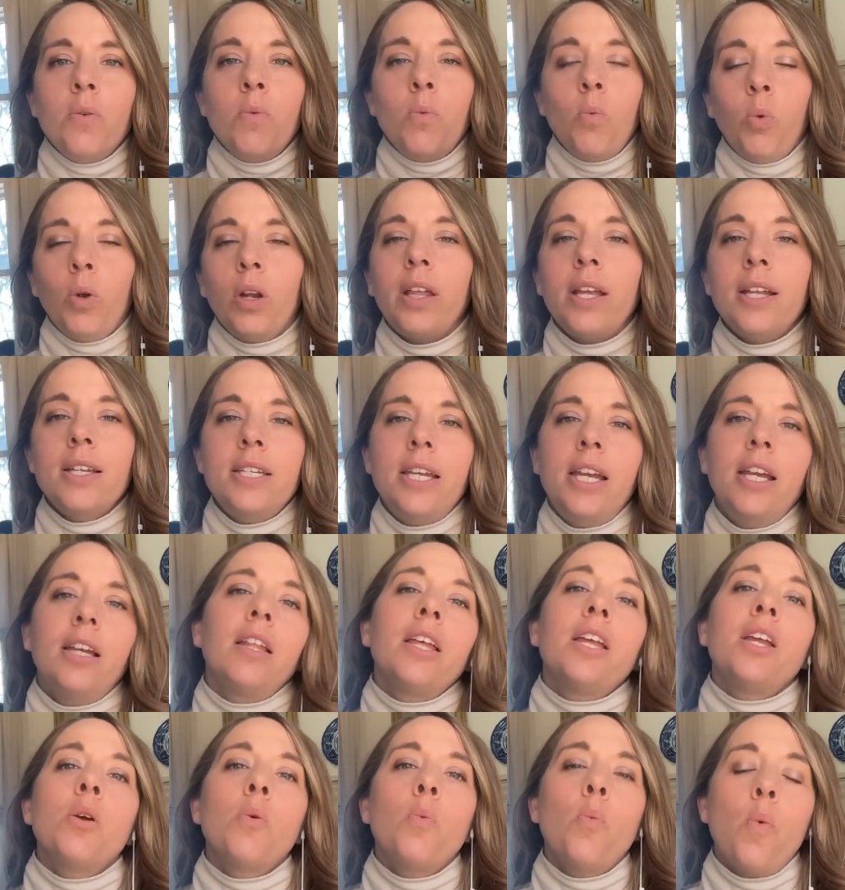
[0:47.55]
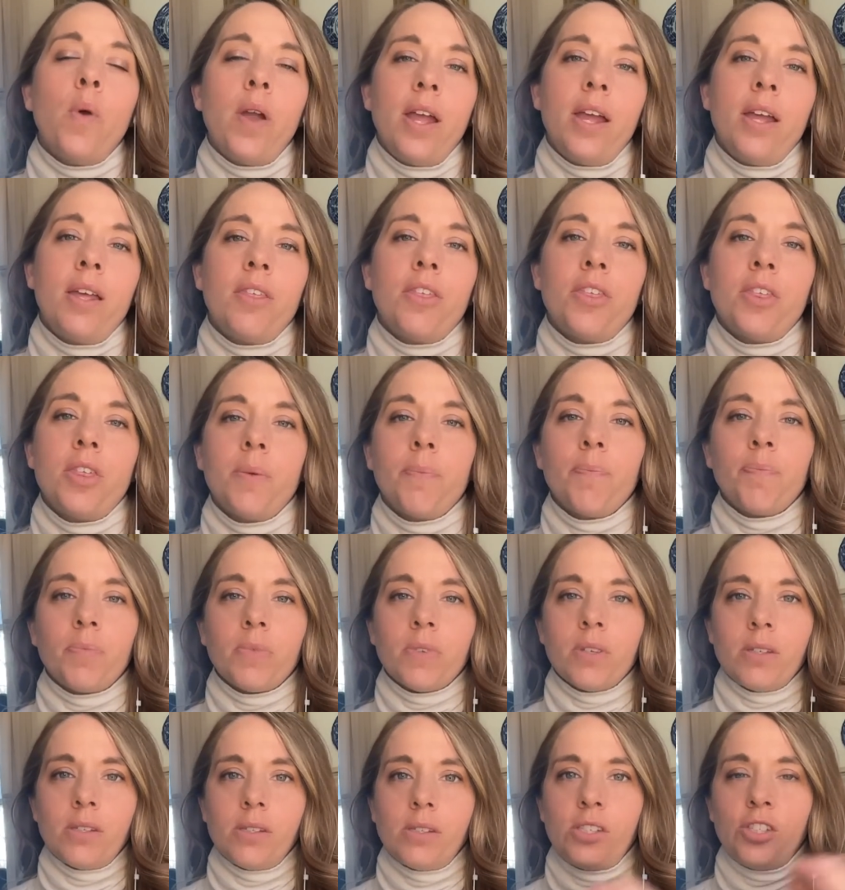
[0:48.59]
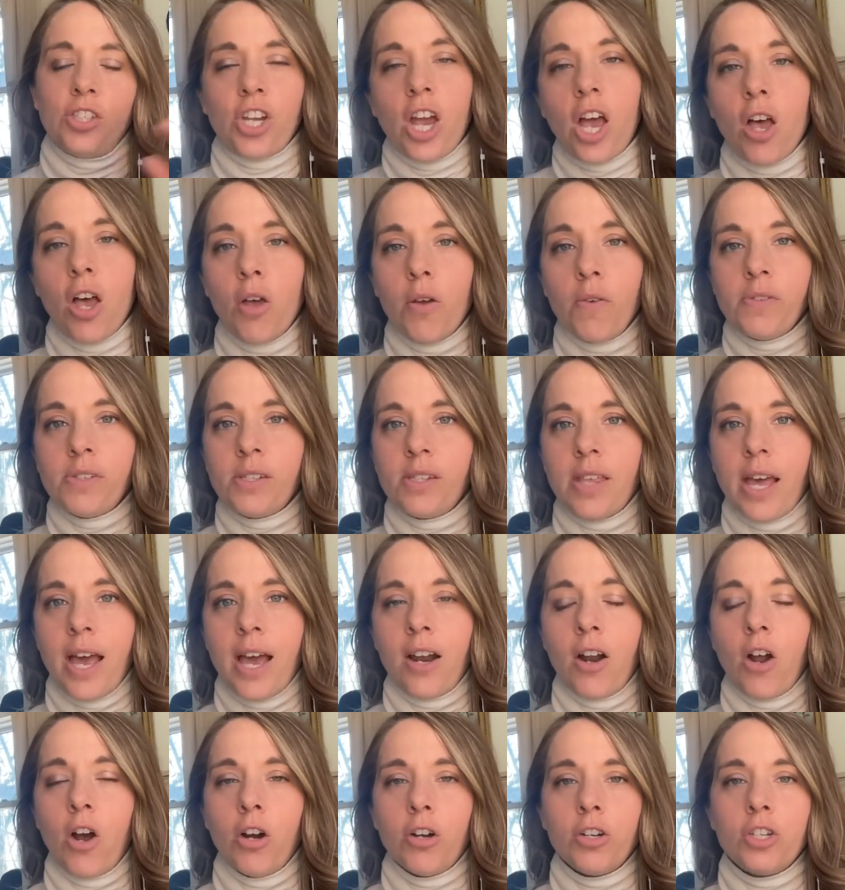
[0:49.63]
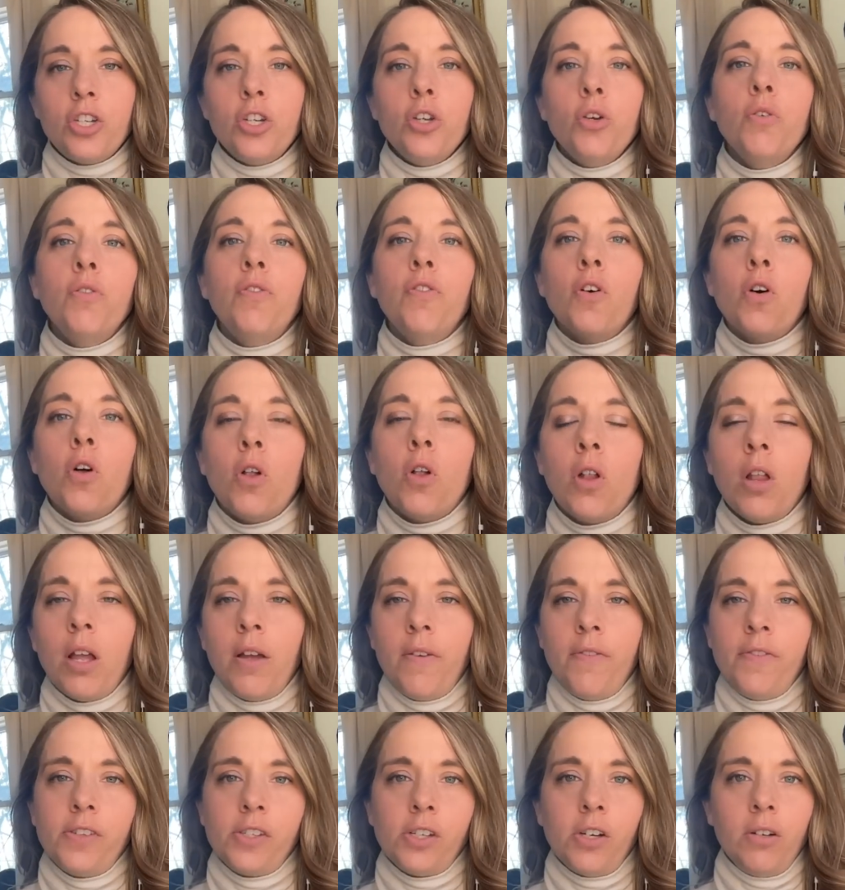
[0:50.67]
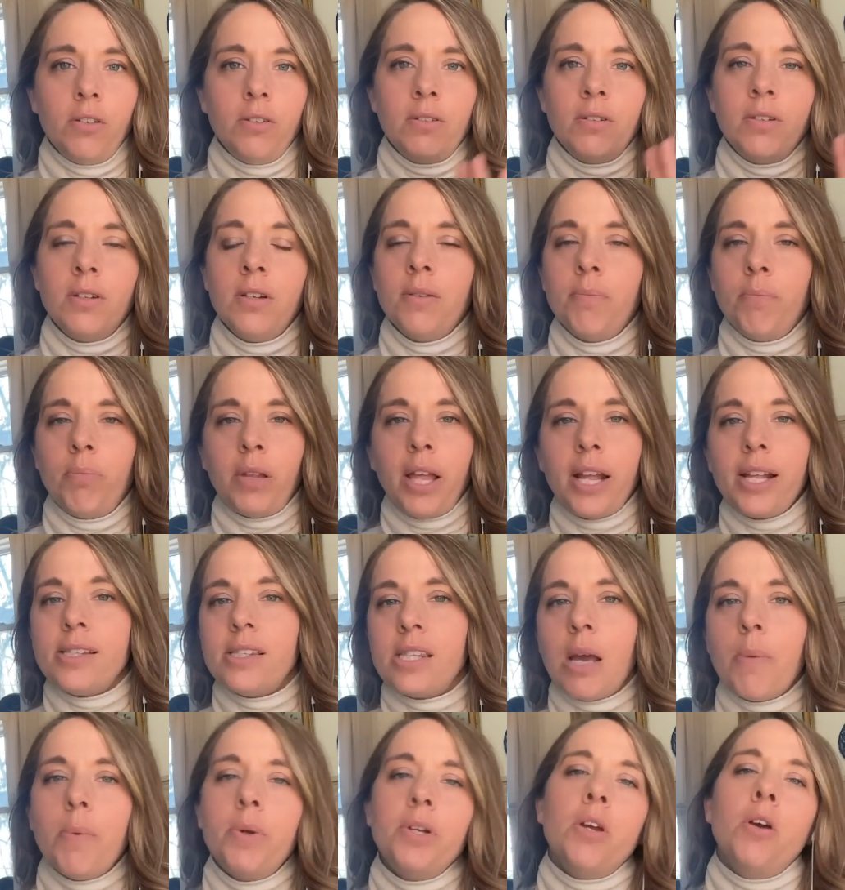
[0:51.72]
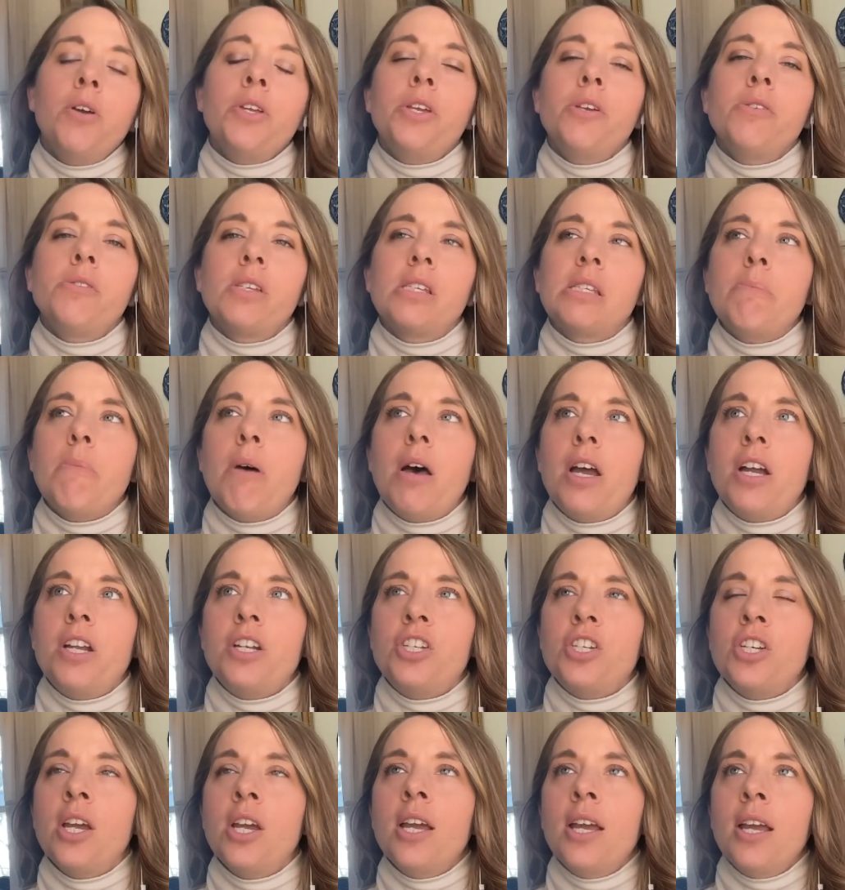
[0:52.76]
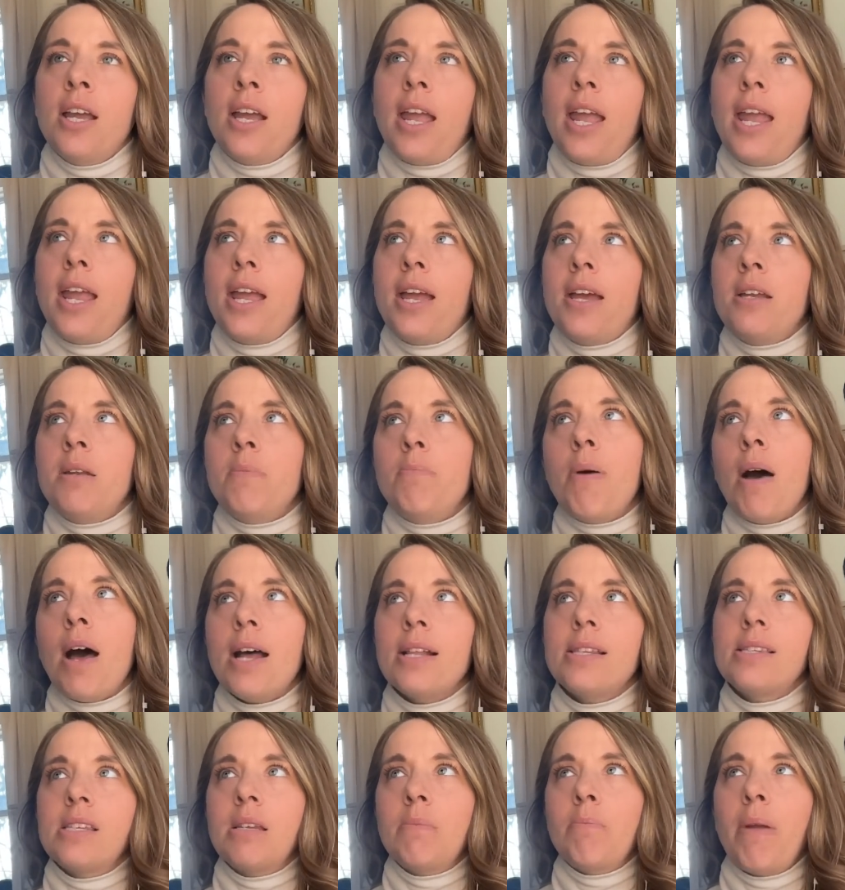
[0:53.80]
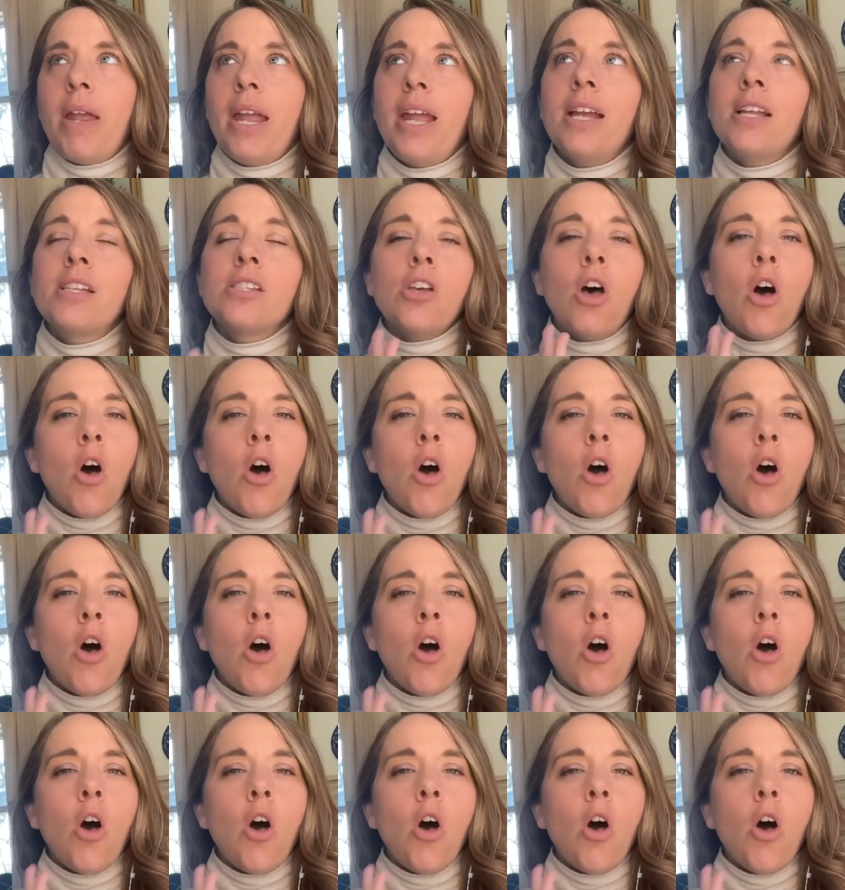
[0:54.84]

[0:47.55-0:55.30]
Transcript: really dealing with shelves that are too full of certain plates that we don't use as much and pots and pans,